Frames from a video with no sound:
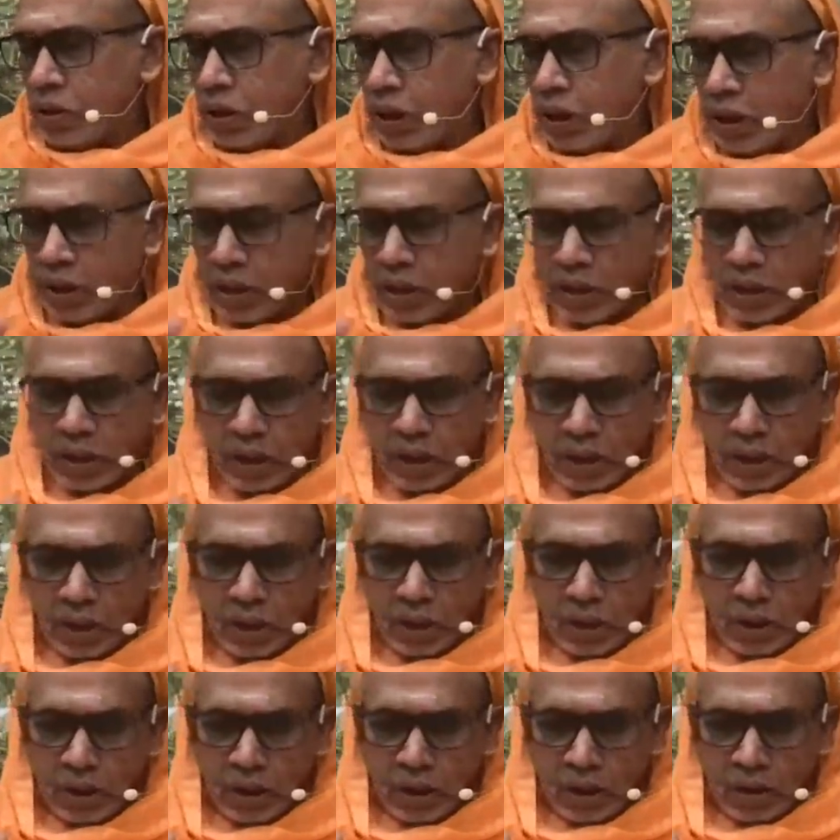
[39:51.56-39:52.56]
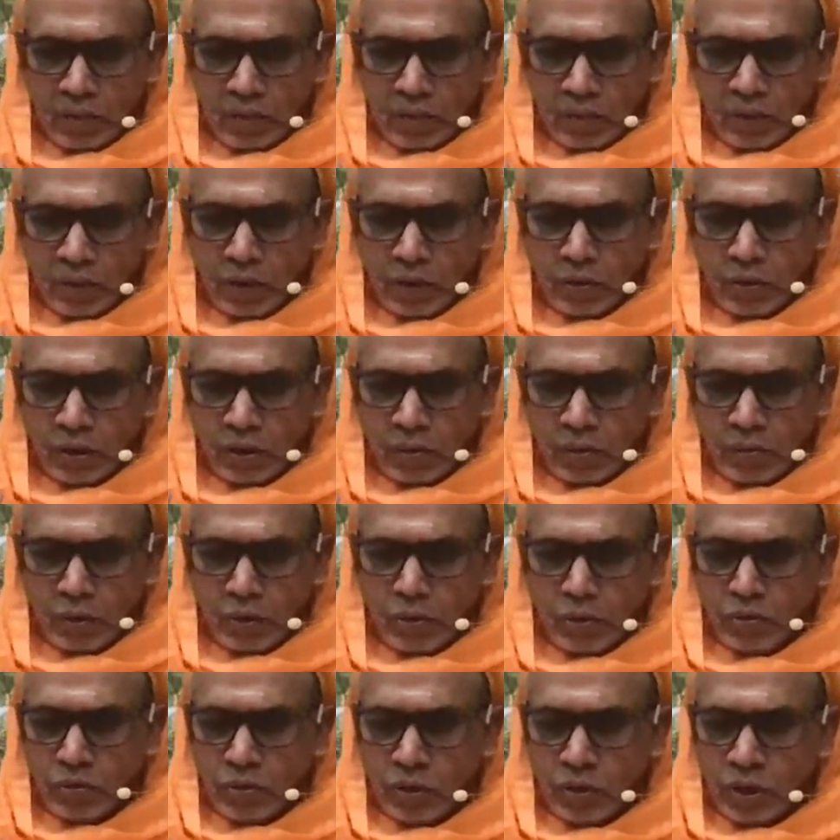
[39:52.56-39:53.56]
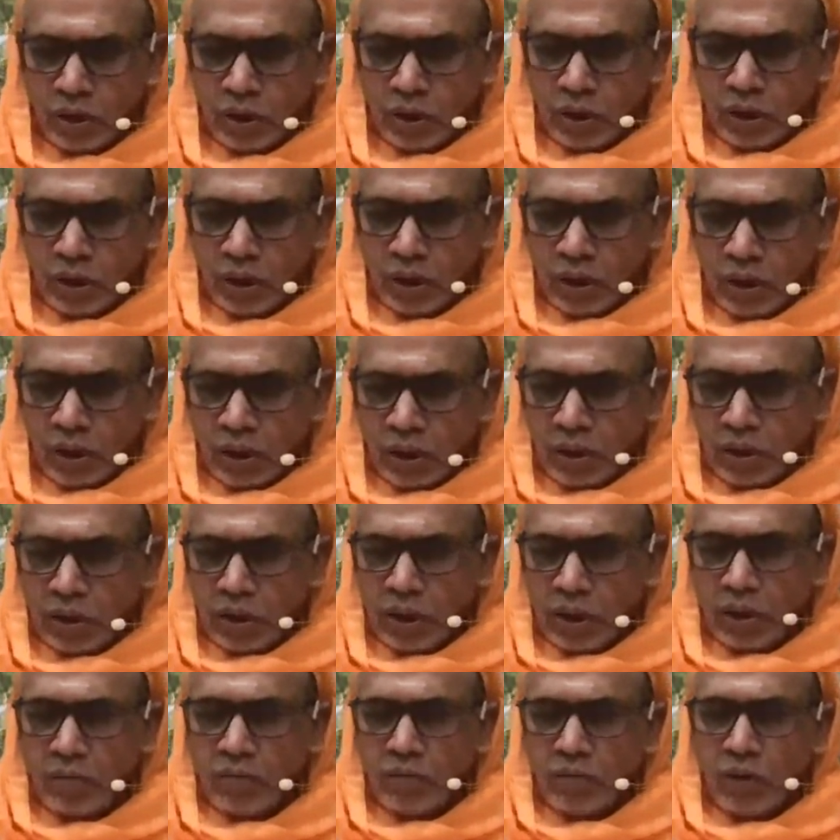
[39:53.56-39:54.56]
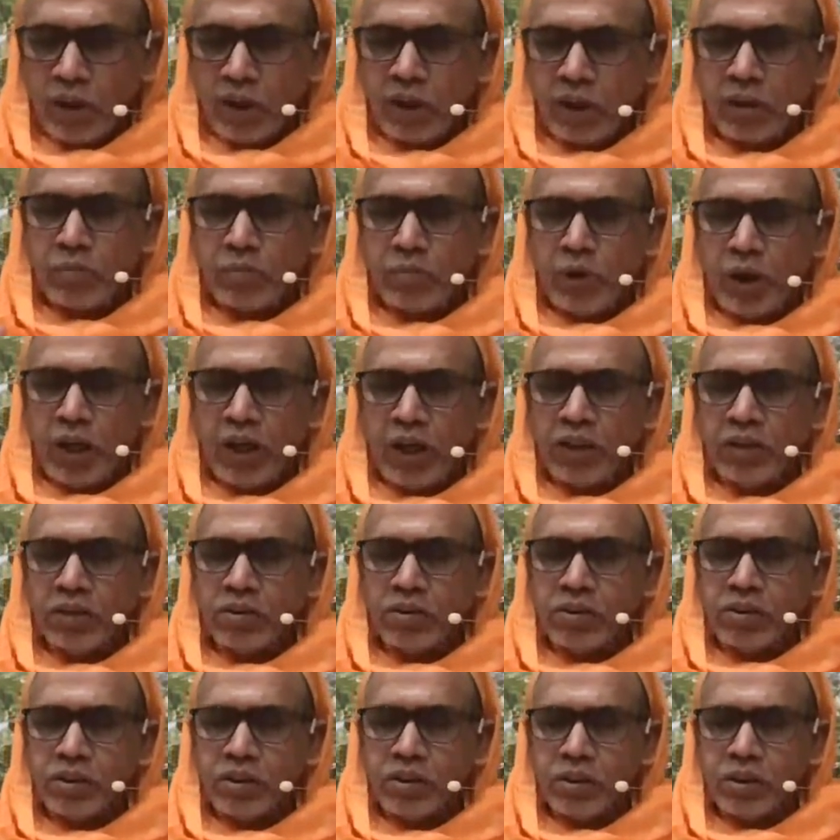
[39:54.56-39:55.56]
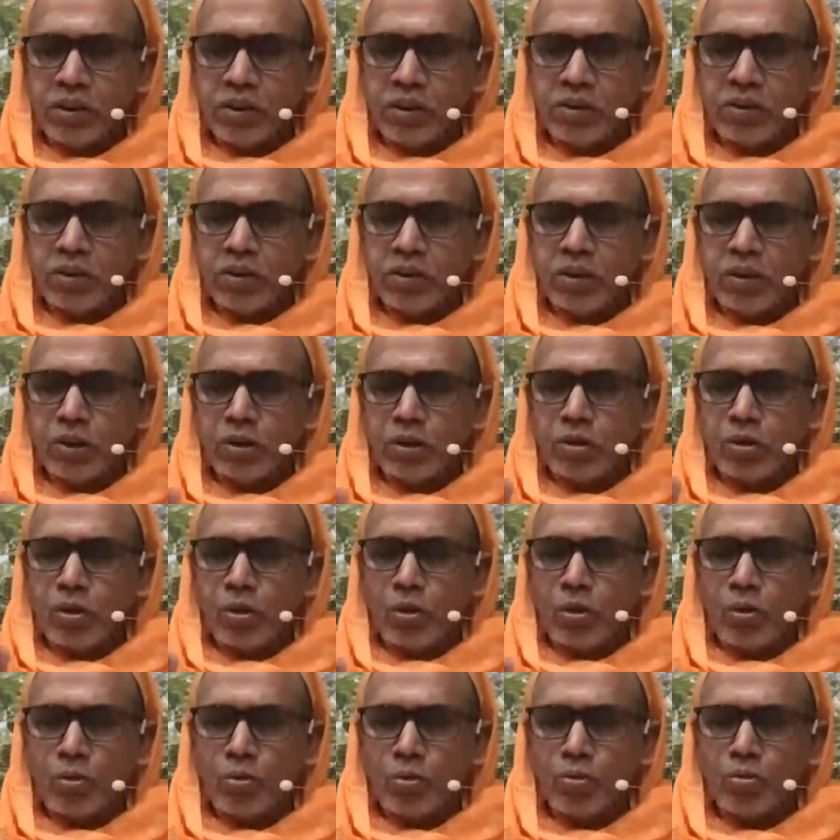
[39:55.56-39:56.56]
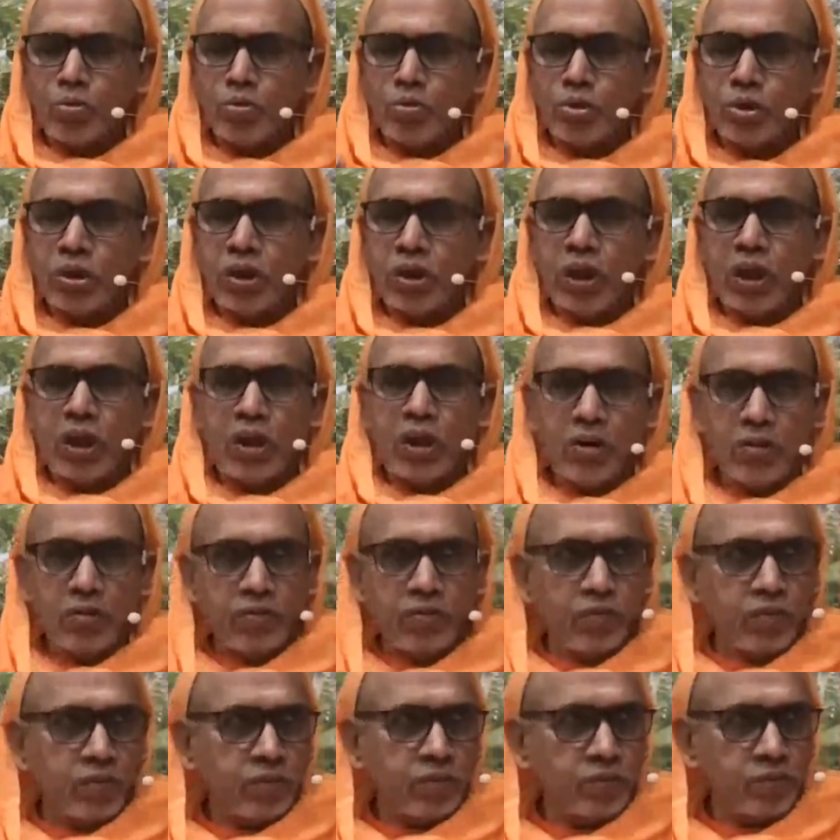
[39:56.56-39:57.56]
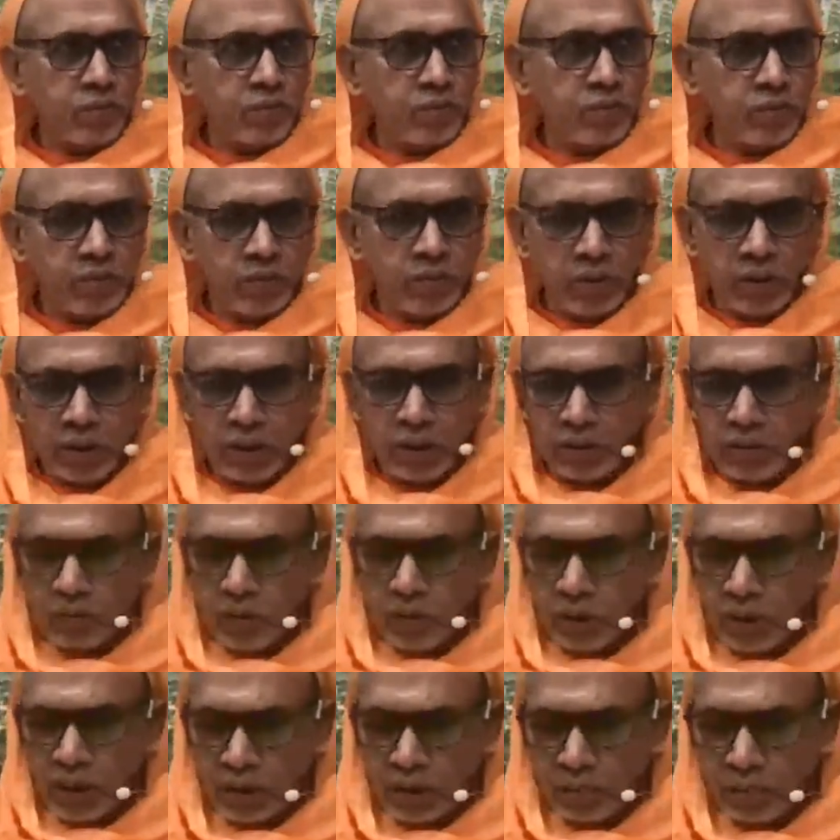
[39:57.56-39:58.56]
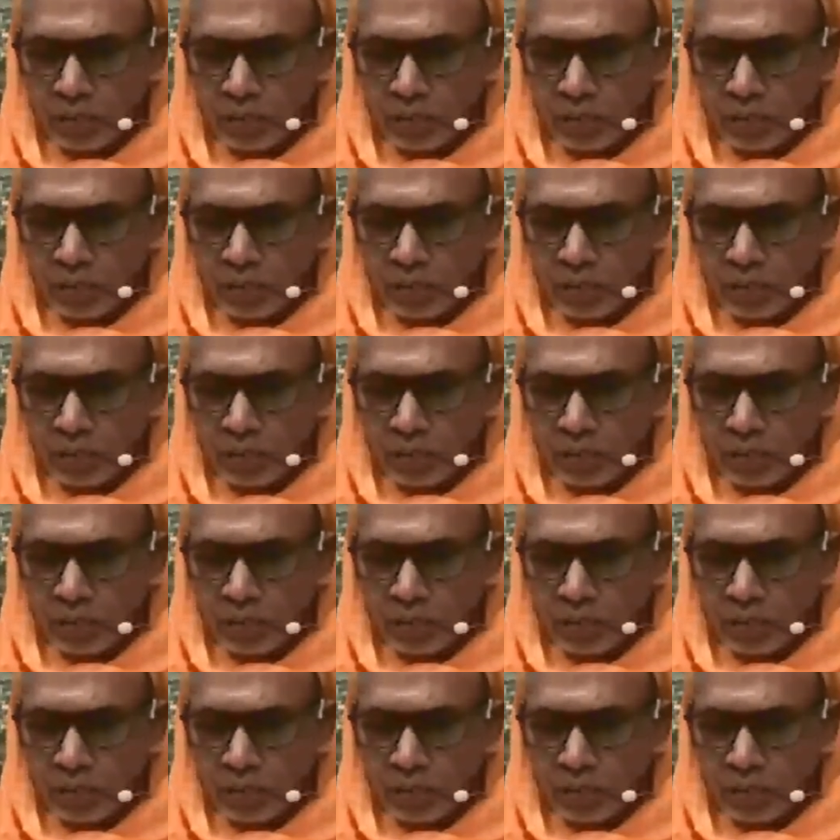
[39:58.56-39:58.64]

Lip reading: then when you remove, then what remains is the true self. That is what